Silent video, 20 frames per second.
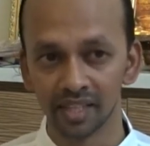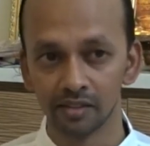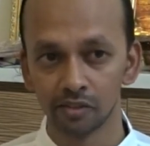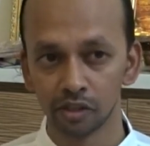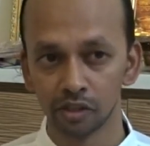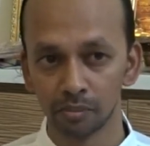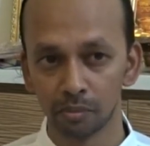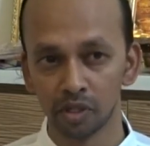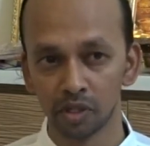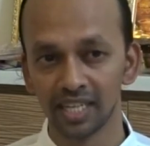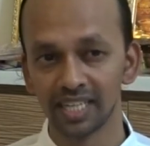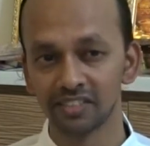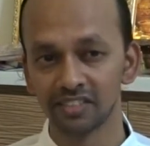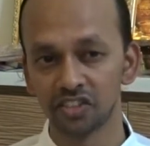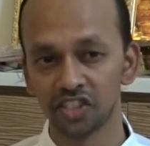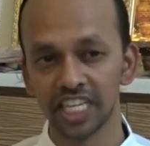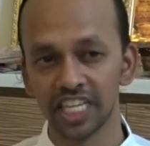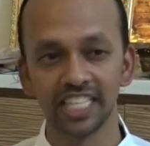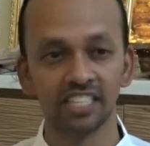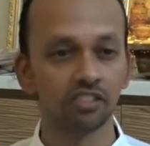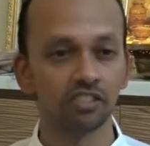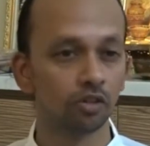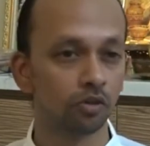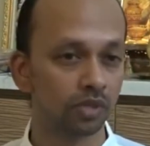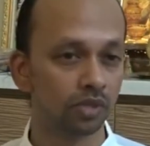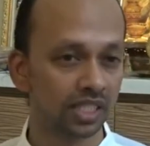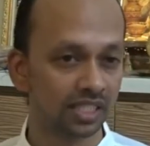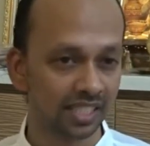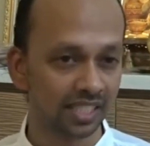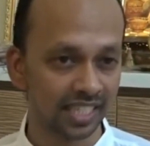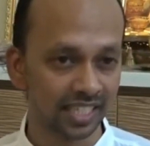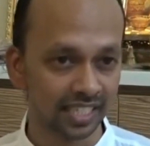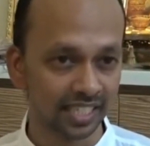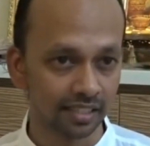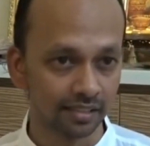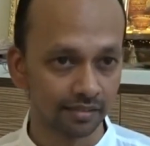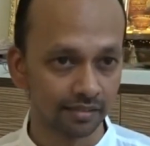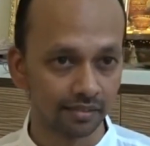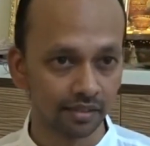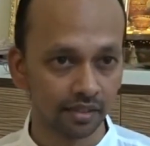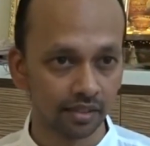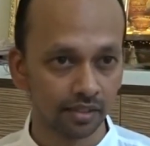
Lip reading: So the body has changed over the 10 years.